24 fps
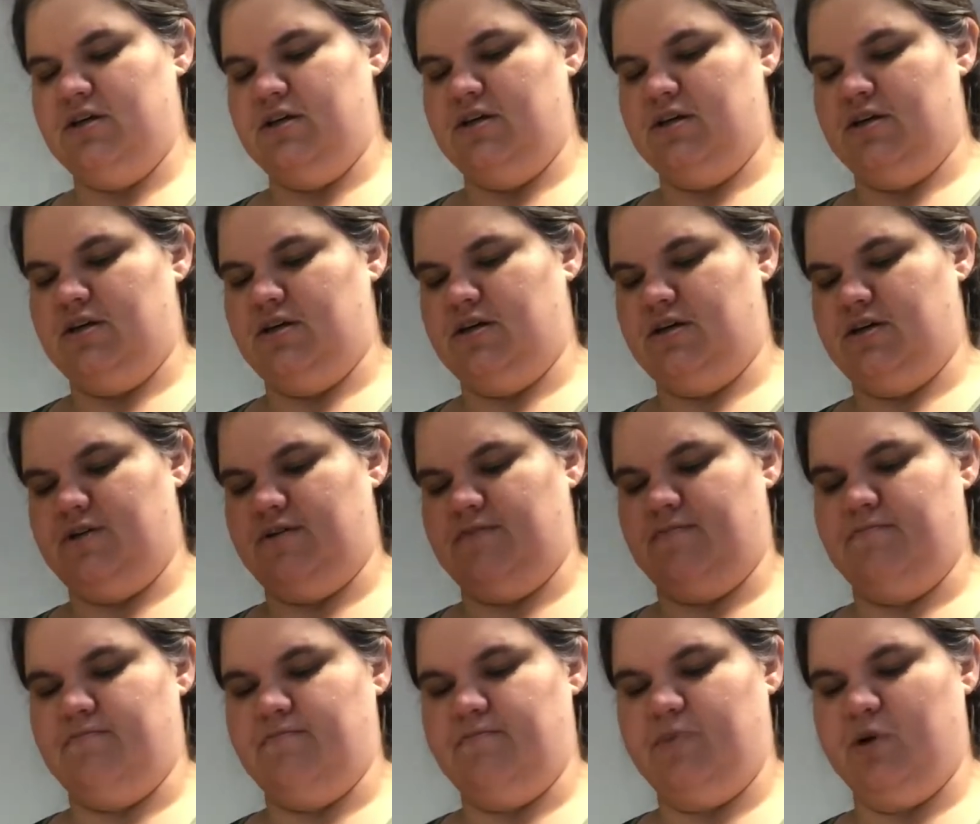
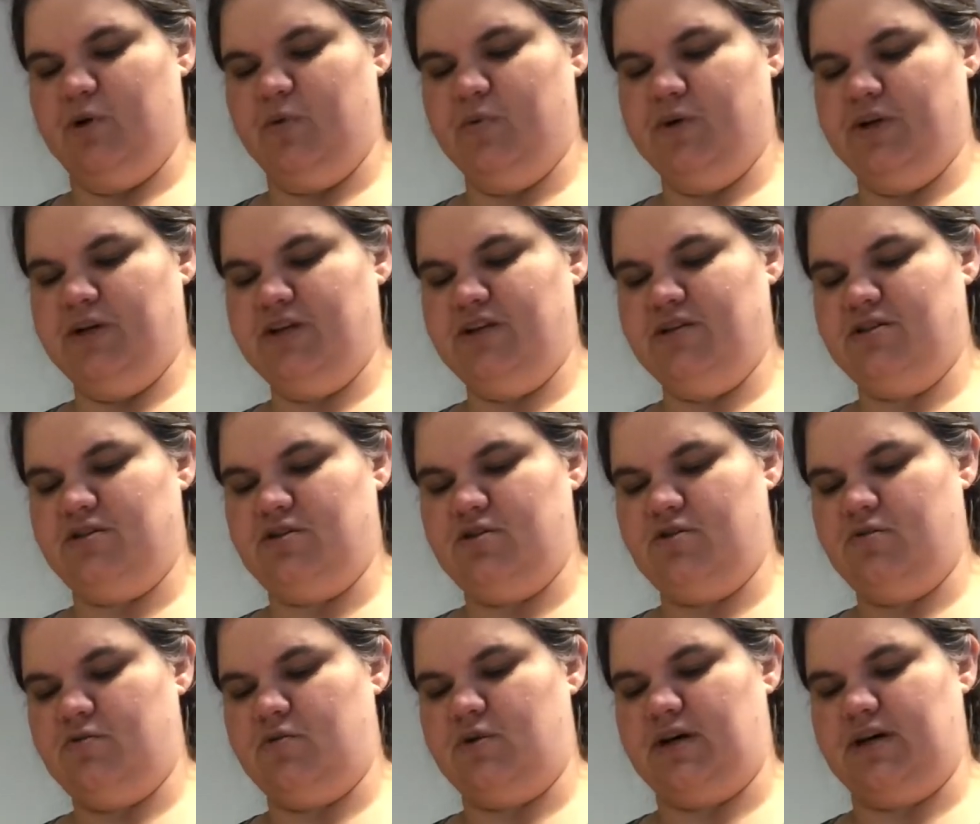But when I
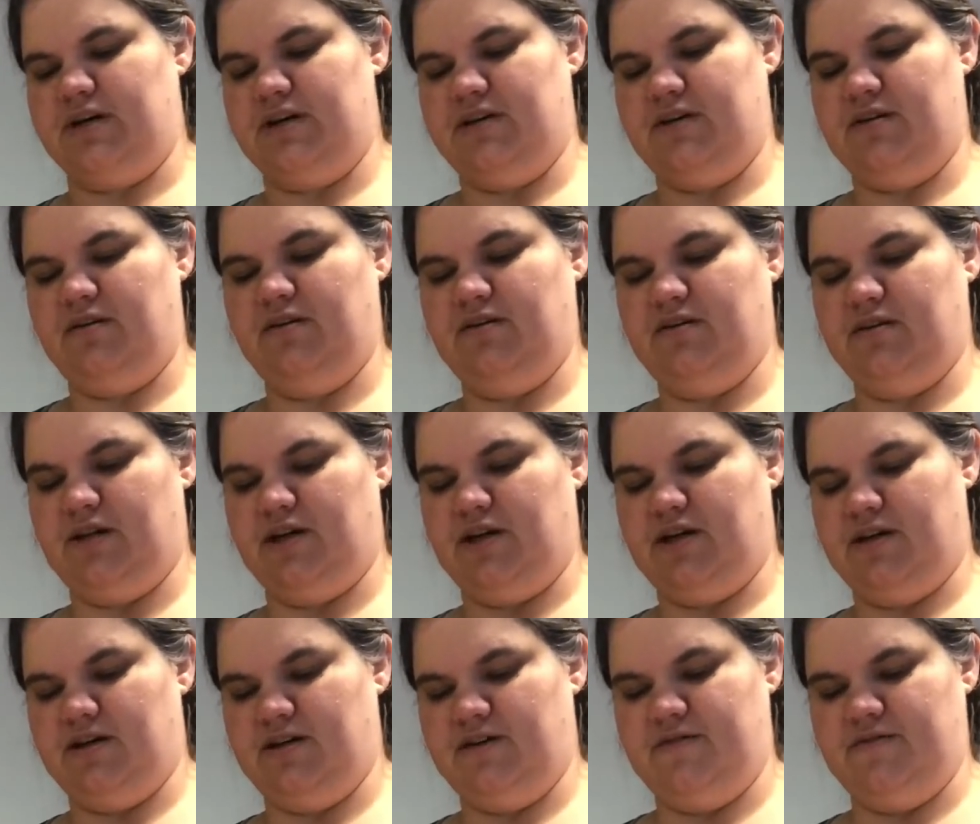do, I get a
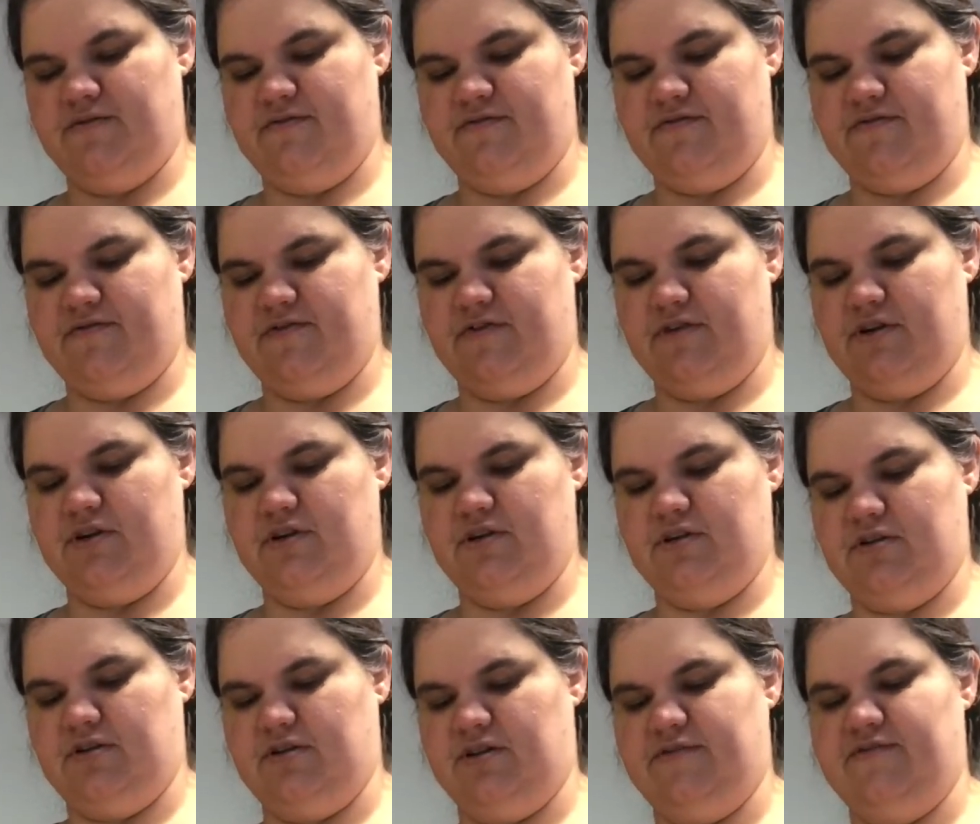lot of
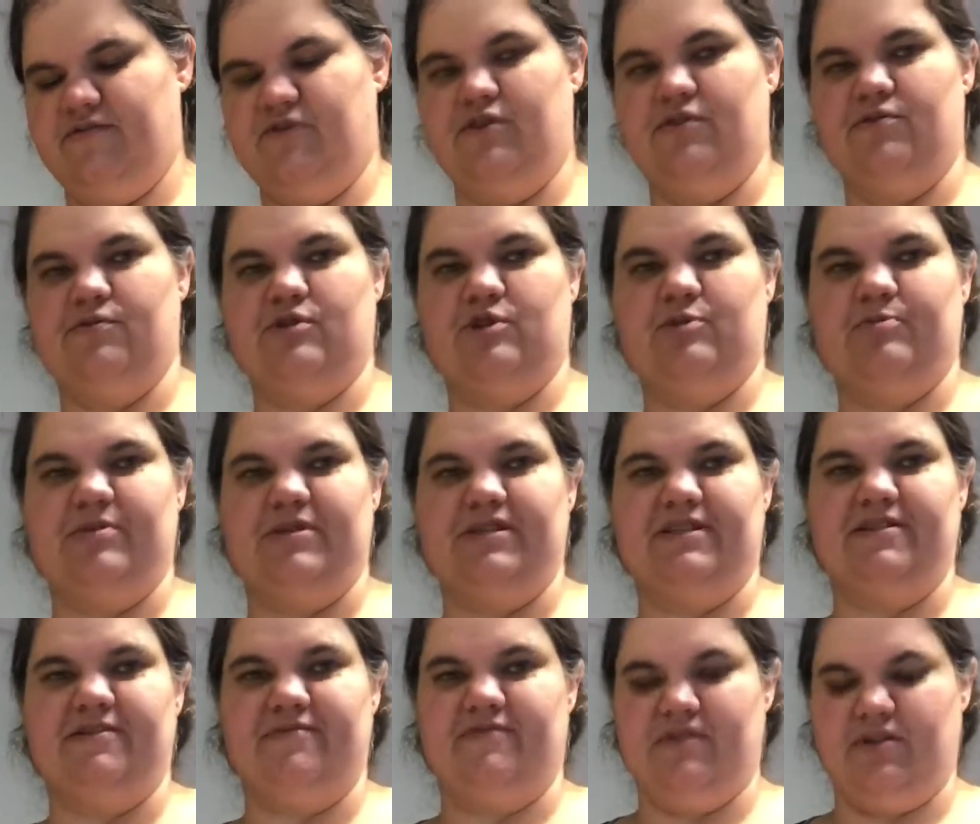love notes
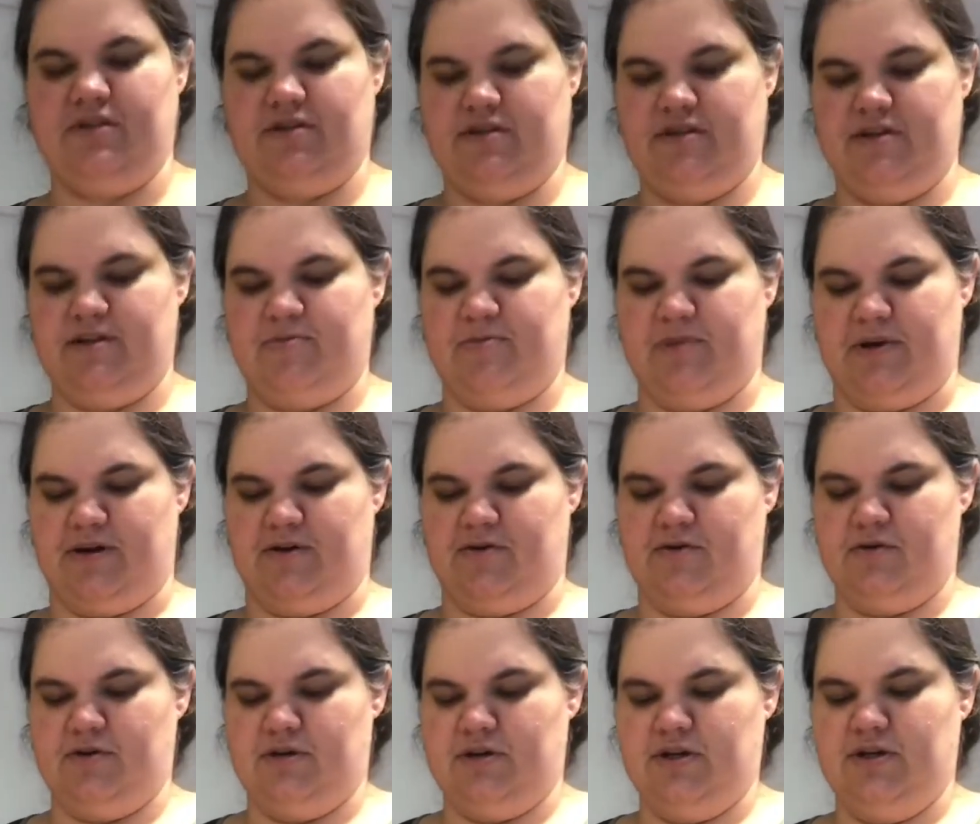specifically
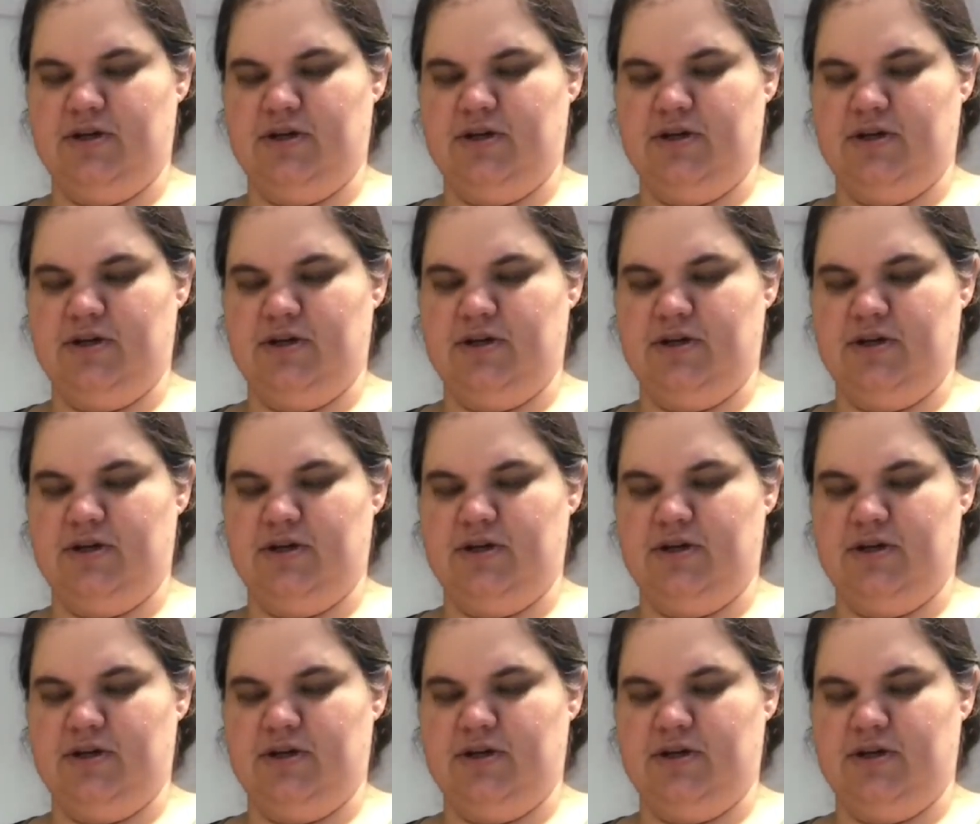about